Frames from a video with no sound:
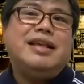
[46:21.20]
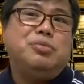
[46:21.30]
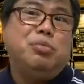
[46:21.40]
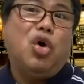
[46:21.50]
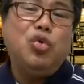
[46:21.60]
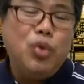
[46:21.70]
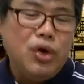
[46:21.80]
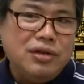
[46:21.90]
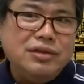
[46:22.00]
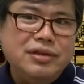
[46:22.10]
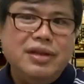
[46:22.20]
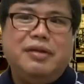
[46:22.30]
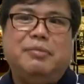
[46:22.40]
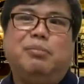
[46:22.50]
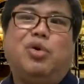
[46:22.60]
more wood,
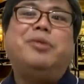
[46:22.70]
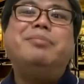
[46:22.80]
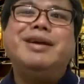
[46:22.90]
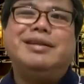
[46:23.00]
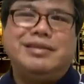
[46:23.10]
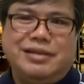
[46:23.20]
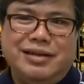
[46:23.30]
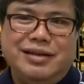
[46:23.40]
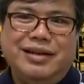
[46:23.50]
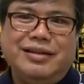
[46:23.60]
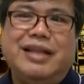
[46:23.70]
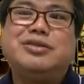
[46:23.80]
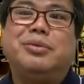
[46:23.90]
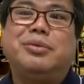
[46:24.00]
more metal. That's why it's